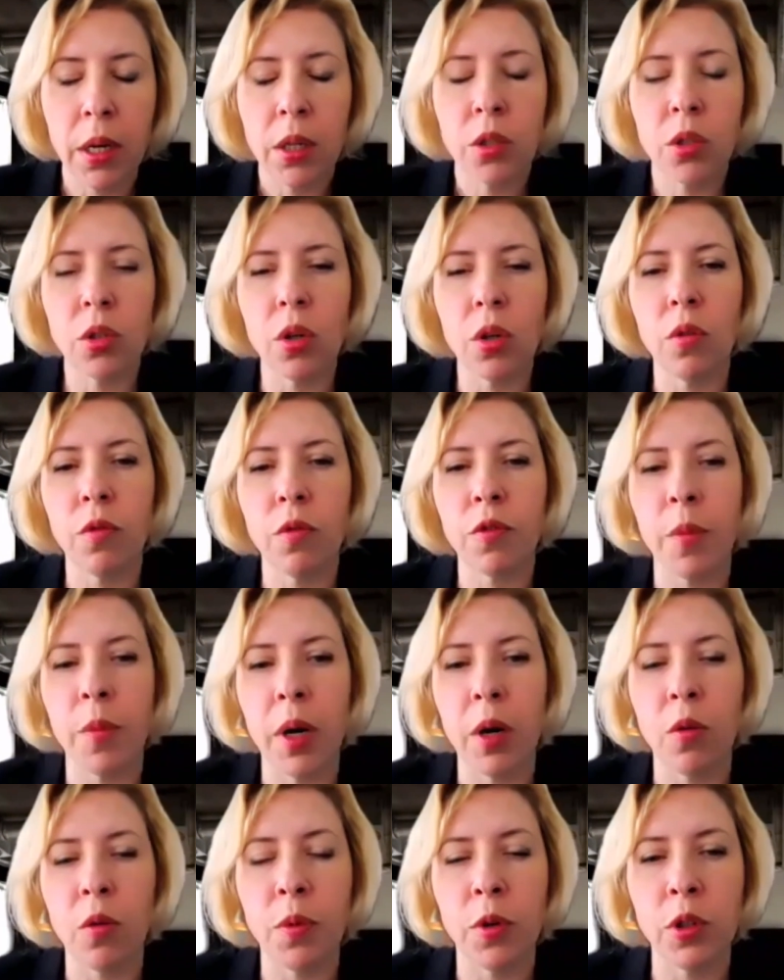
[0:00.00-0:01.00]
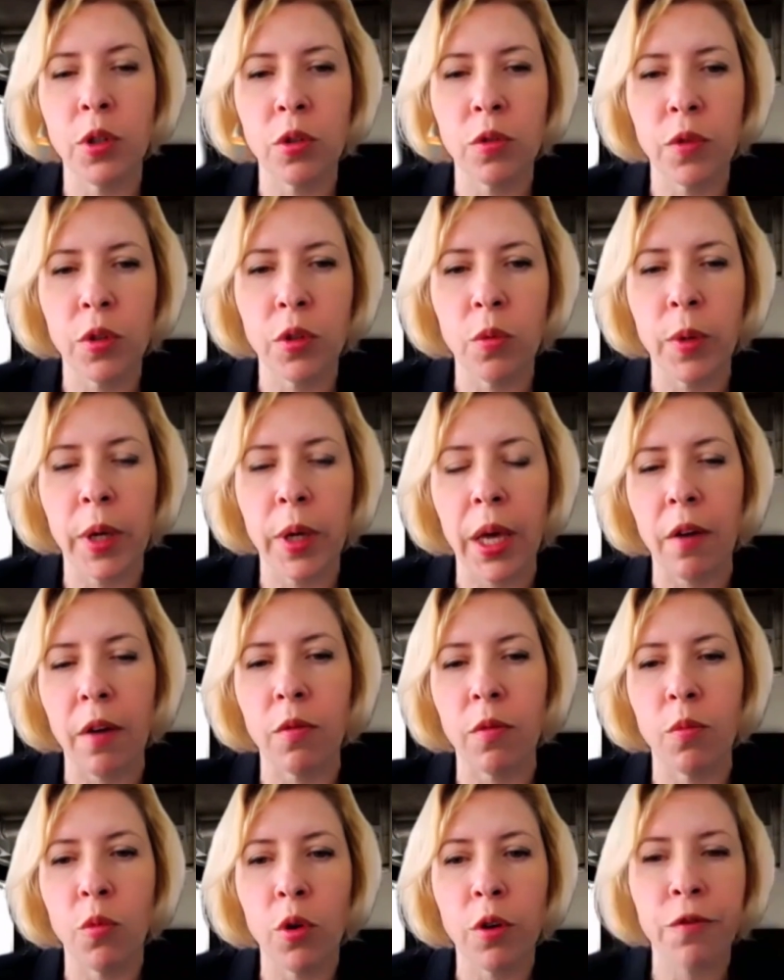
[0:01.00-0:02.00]
So from our point of view, we
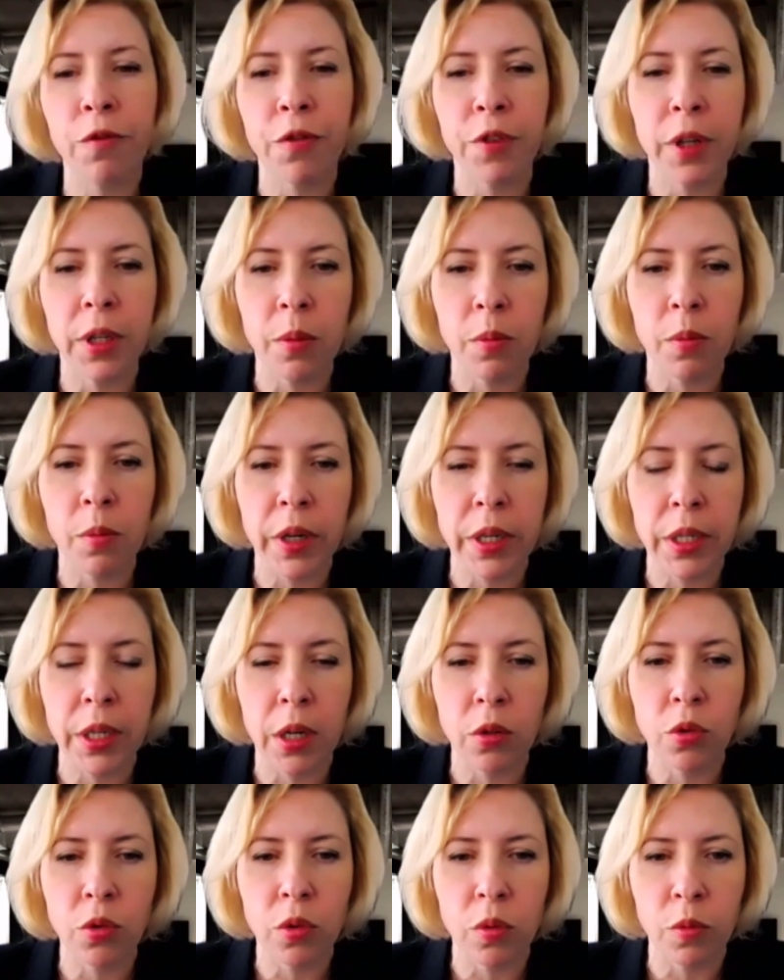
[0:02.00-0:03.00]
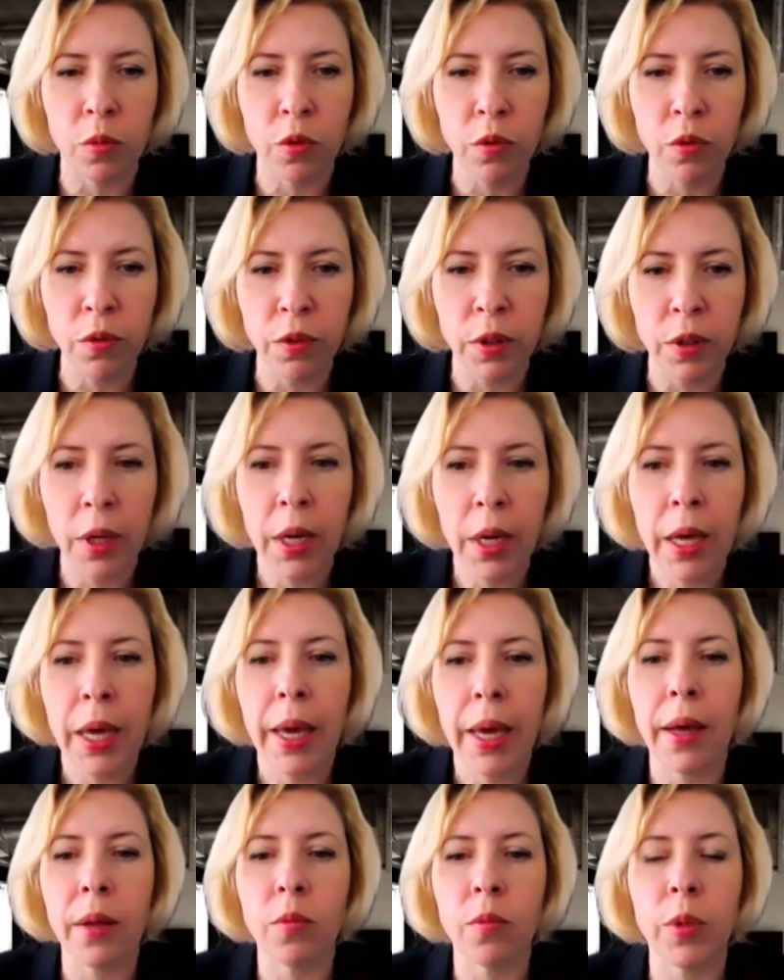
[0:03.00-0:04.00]
have more freedom right now to move,
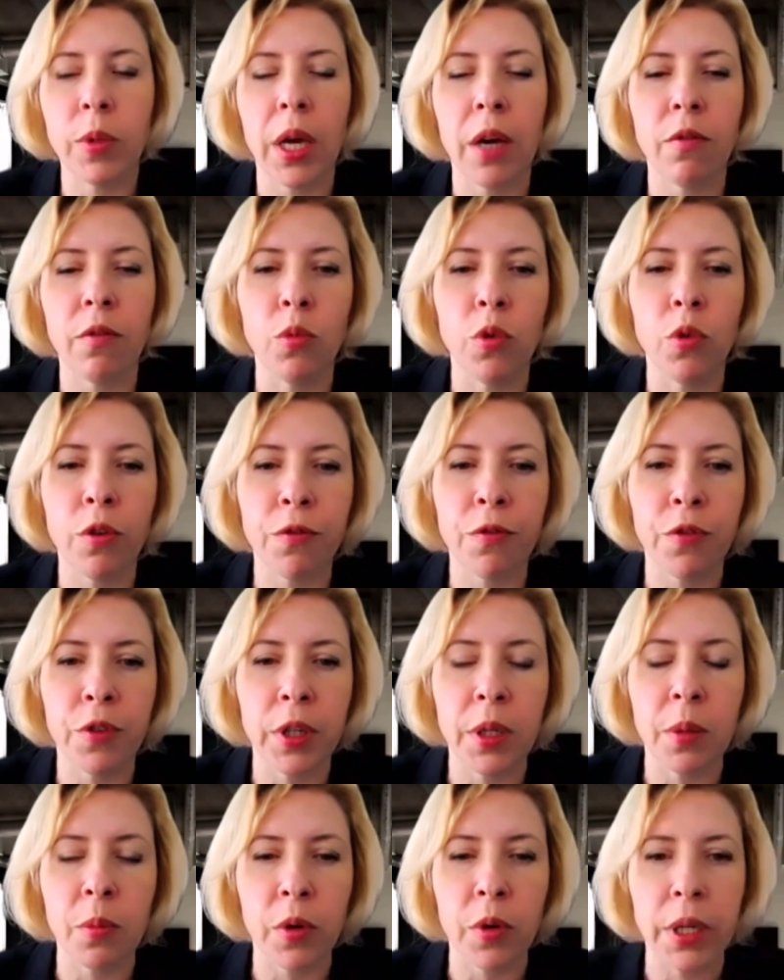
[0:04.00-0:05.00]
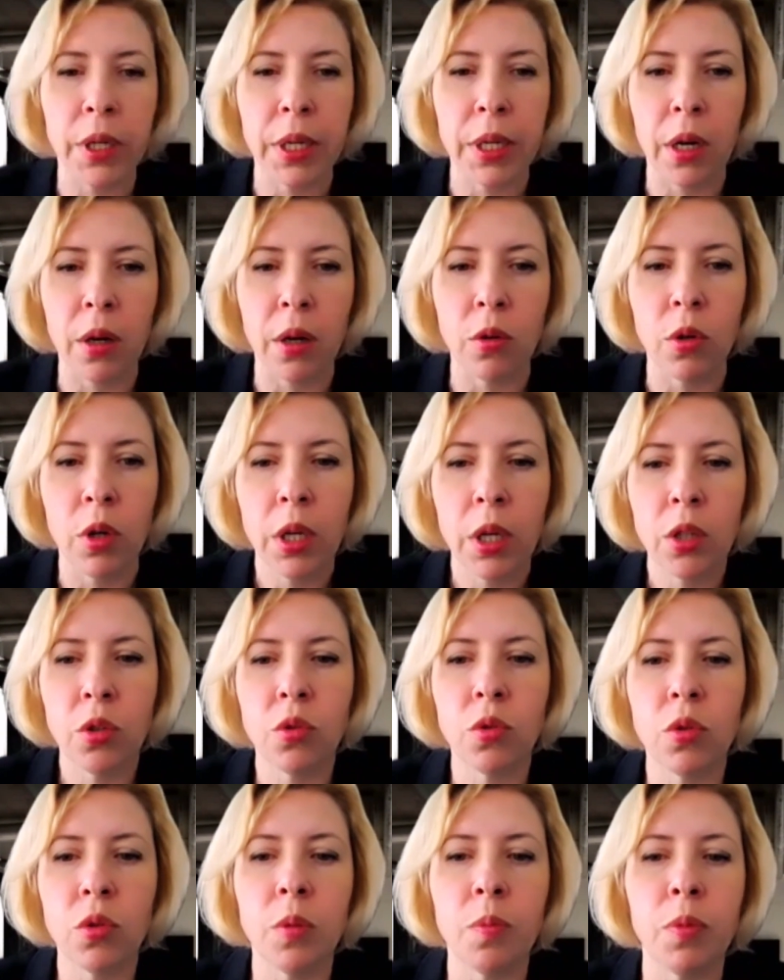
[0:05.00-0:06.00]
and we have more freedom right now
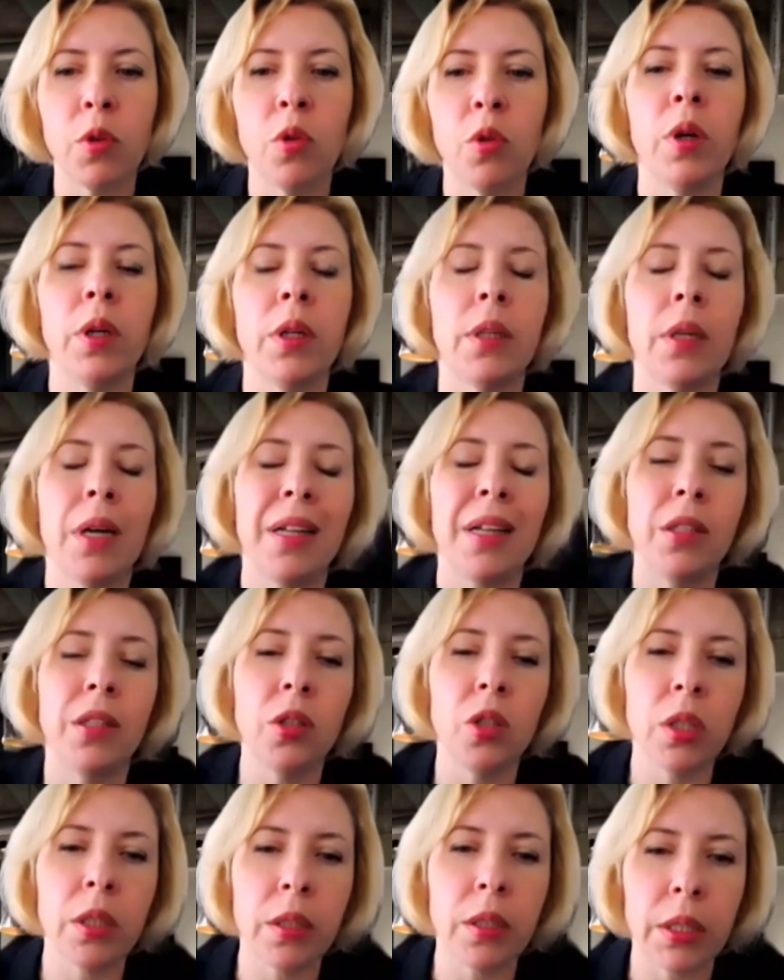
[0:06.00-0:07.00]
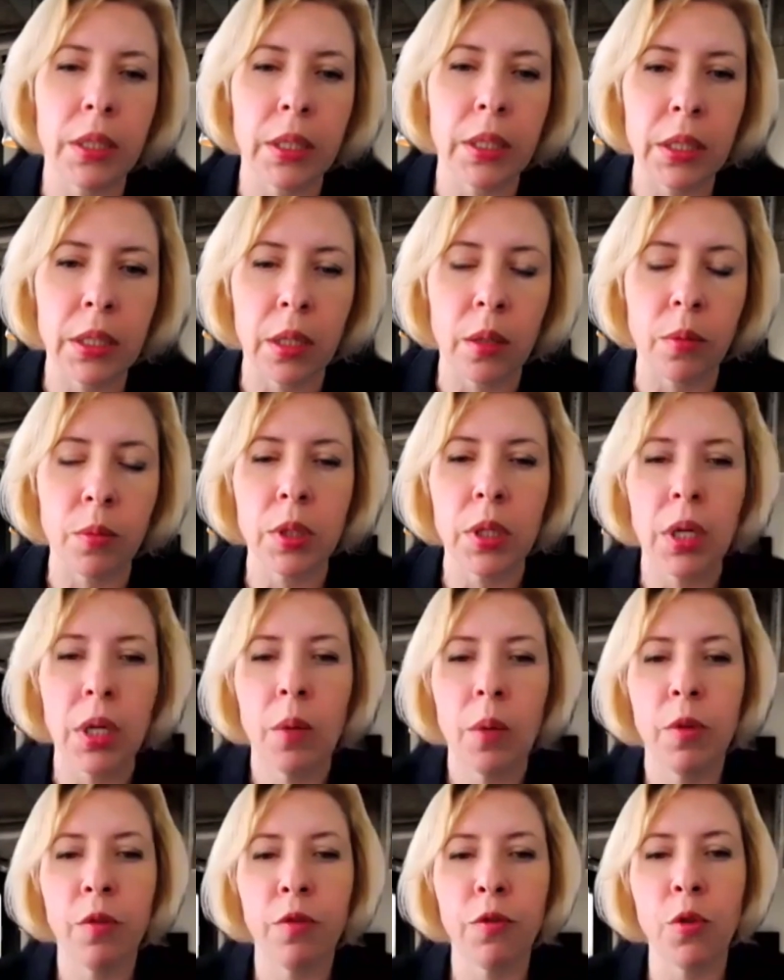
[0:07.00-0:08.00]
to deploy additional systems.
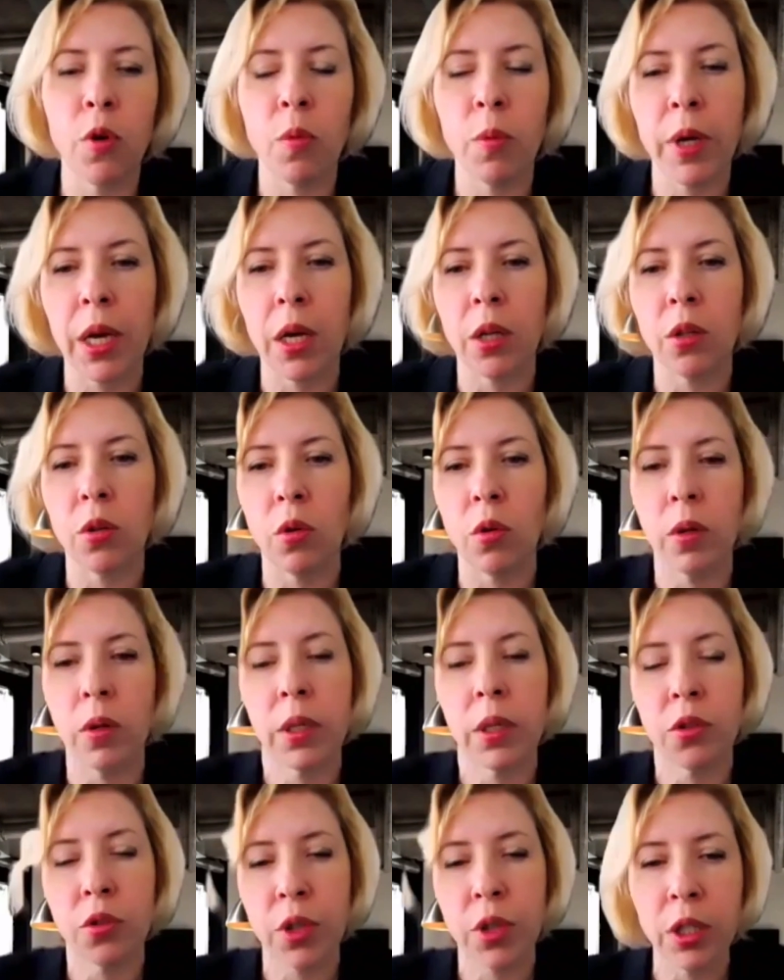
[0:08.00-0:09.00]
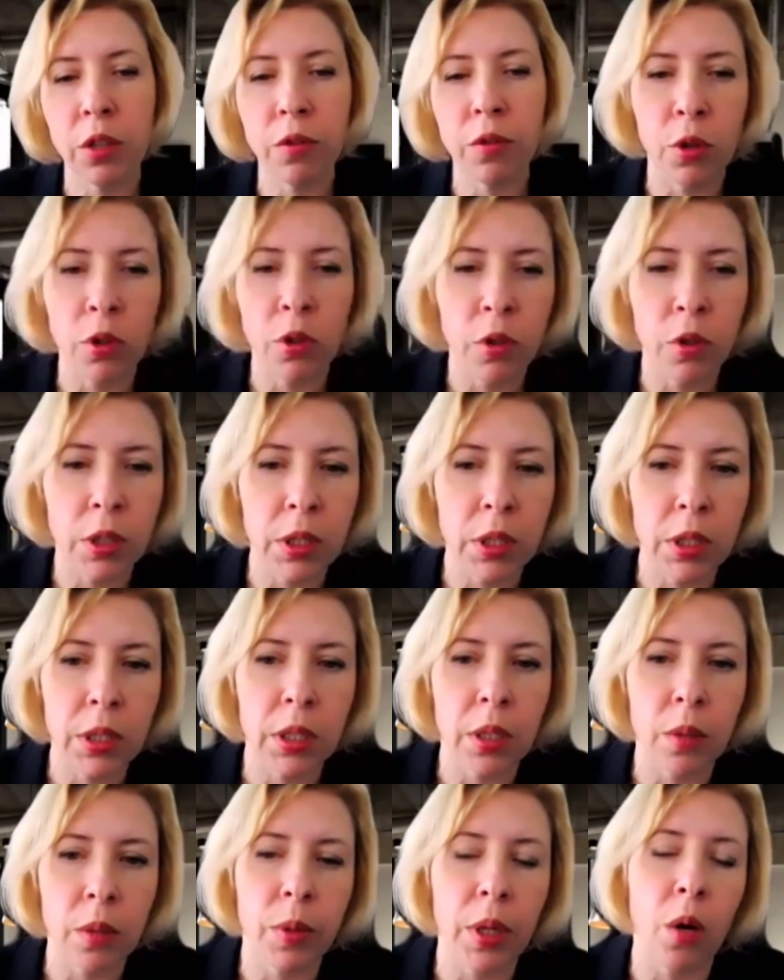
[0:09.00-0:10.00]
Before we had only trend following
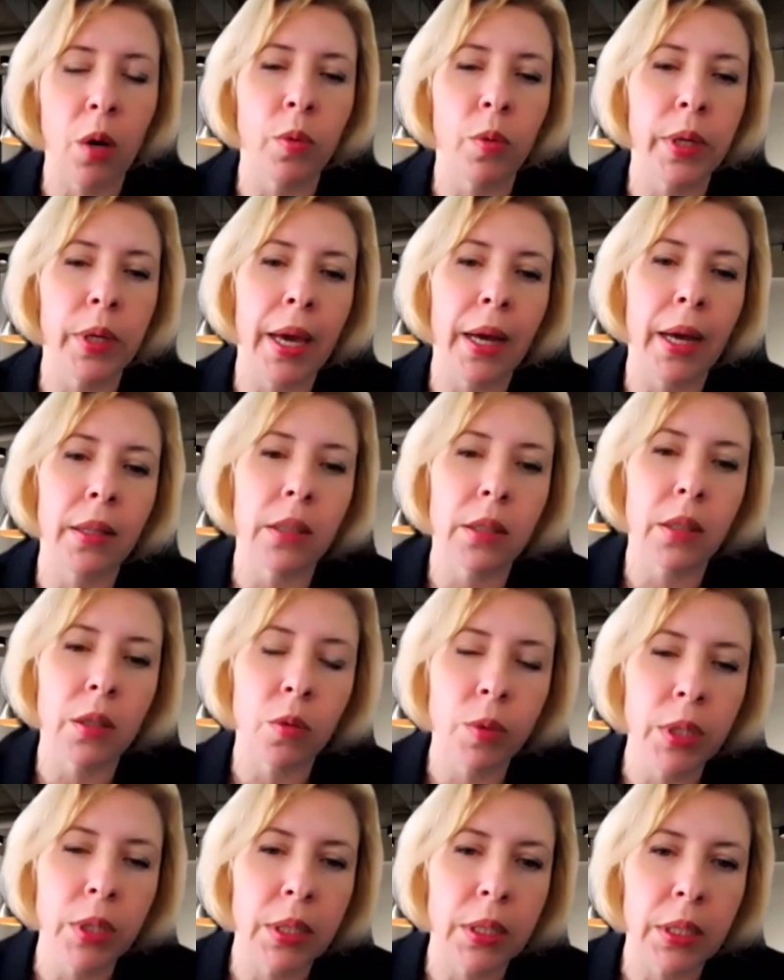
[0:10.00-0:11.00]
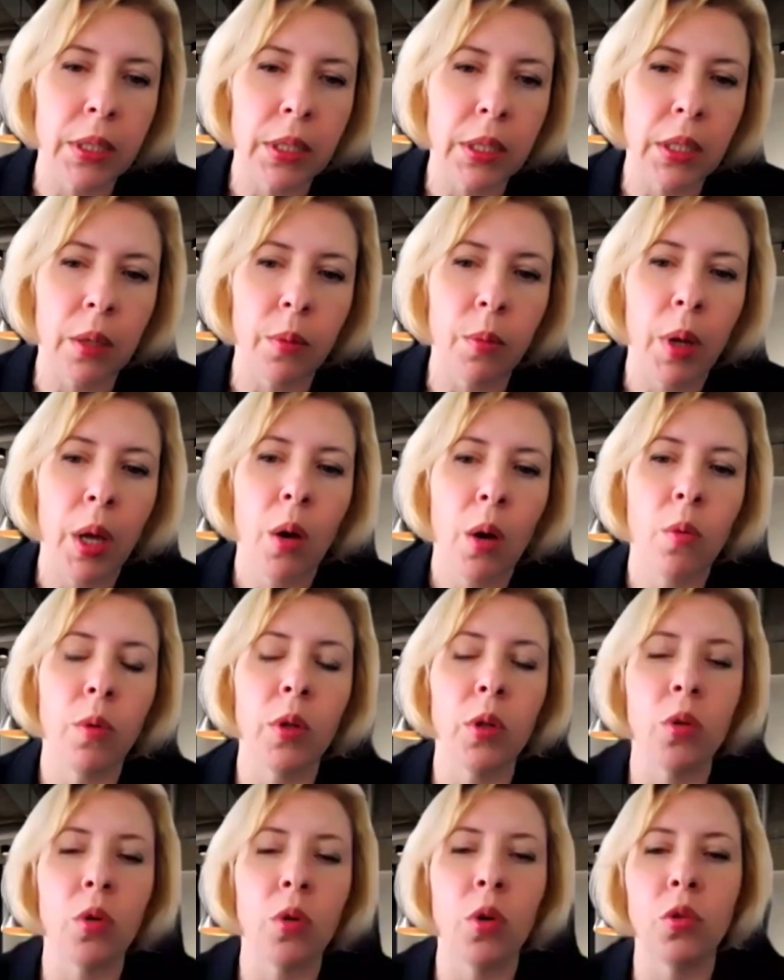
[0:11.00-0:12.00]
system, now we added swing system.
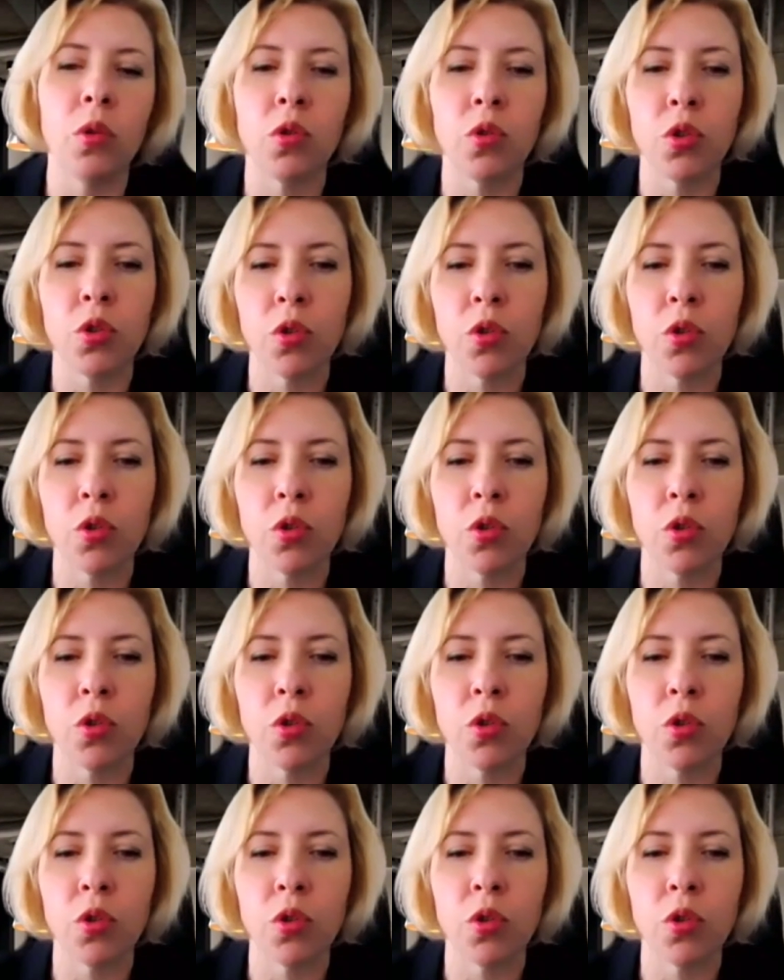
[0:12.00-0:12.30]
We'll go to